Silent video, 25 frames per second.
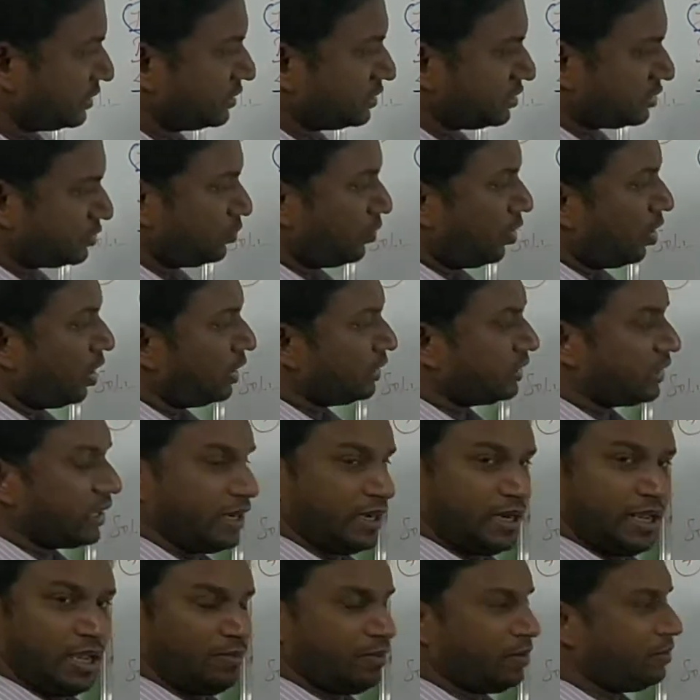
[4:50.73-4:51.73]
small
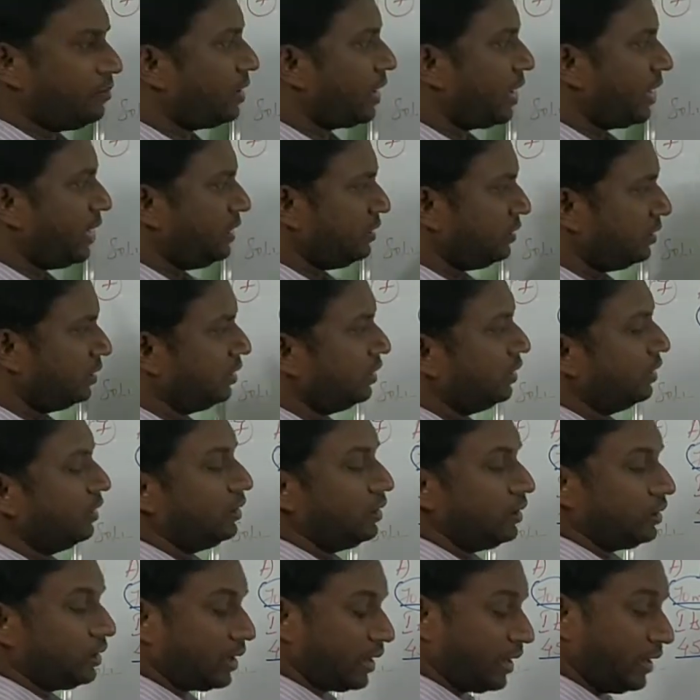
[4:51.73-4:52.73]
30 mm line,
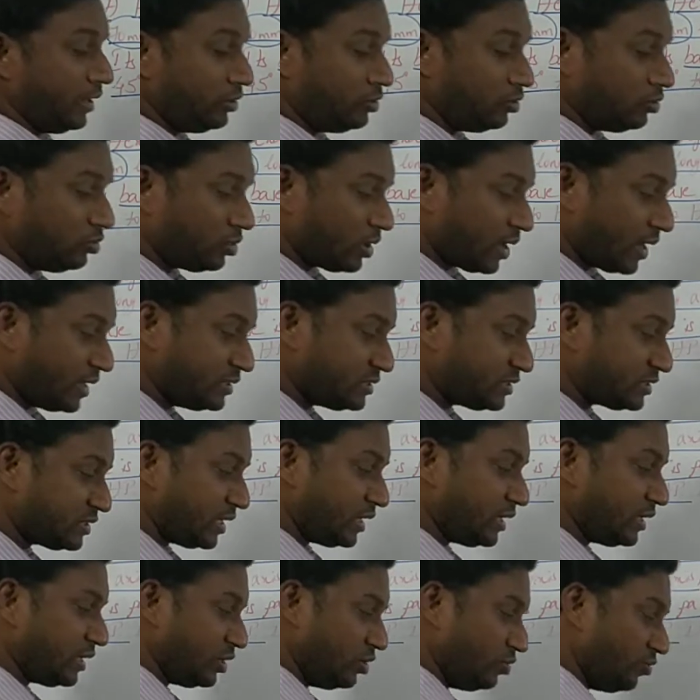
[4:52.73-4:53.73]
try to
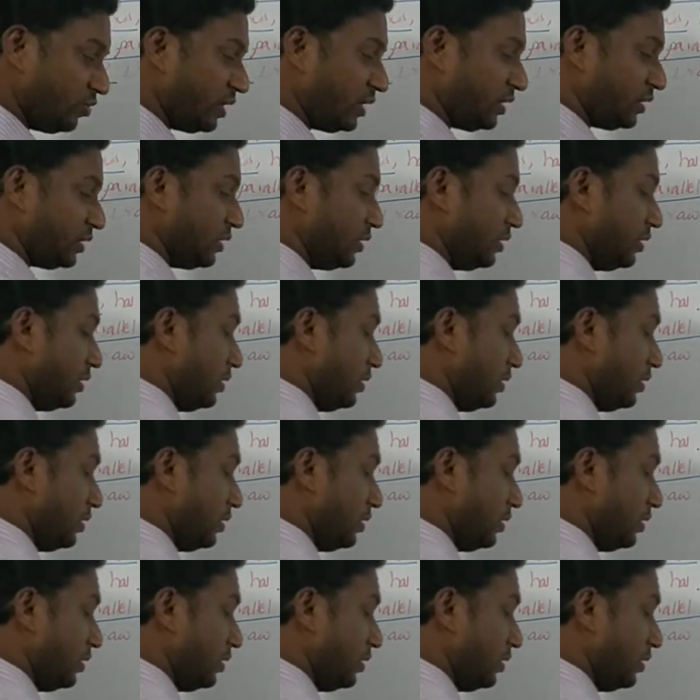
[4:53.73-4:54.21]
construct your